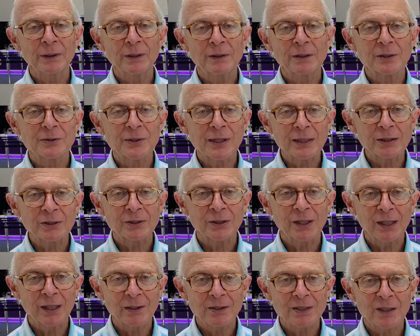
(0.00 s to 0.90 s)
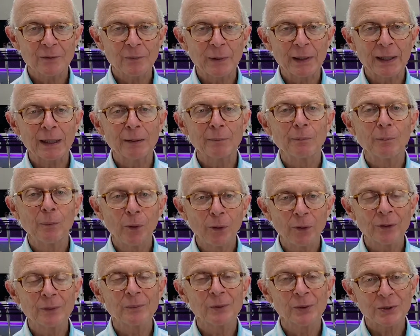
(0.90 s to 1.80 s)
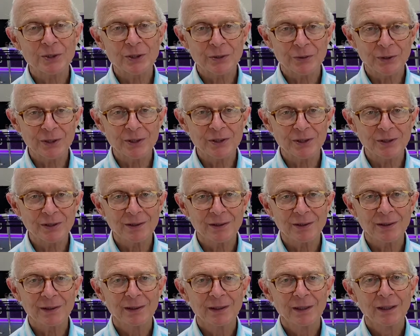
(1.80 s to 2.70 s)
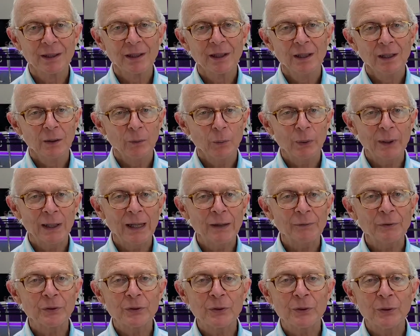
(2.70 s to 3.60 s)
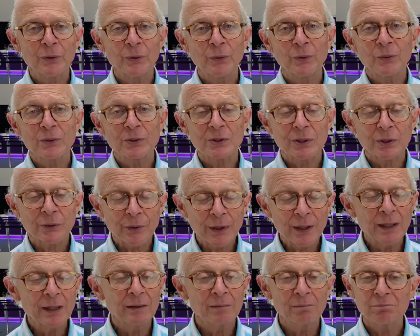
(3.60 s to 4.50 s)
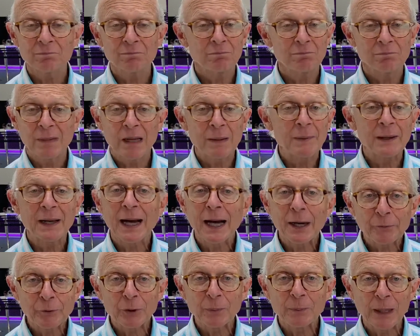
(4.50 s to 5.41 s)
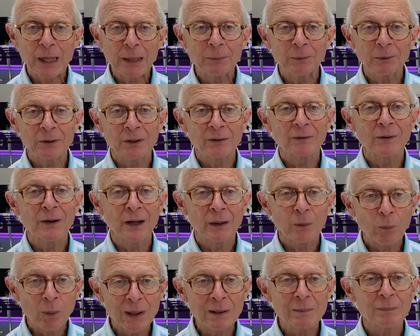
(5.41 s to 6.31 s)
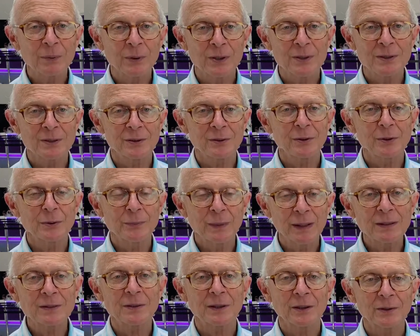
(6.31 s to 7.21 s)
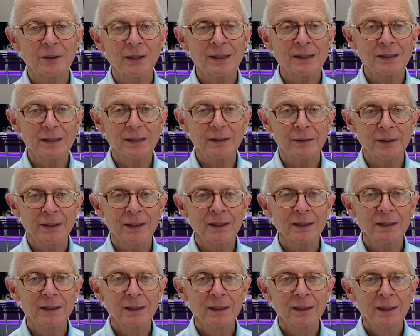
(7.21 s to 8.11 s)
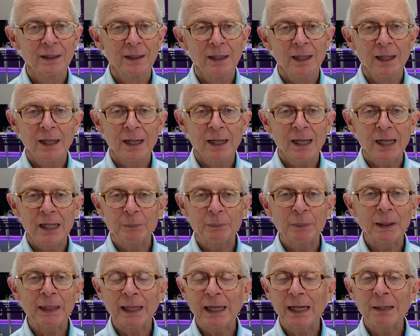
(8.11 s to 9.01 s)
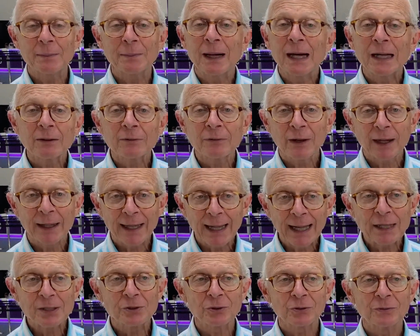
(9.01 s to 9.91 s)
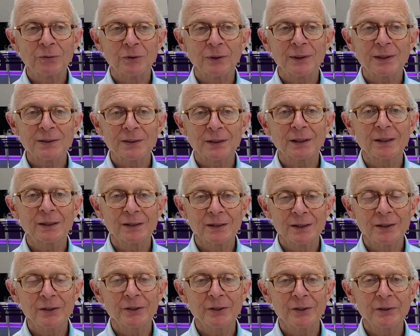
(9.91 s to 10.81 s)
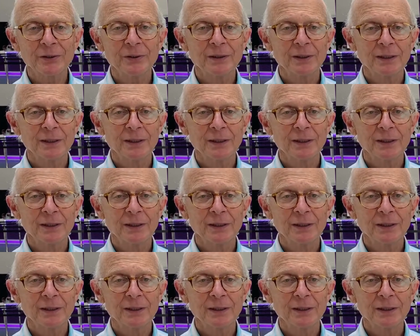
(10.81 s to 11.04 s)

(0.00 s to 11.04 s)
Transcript: in drug trials have become more and more stringent. We have to screen maybe 100 people to find one person who meets the criteria. It became unfinancial for us to continue,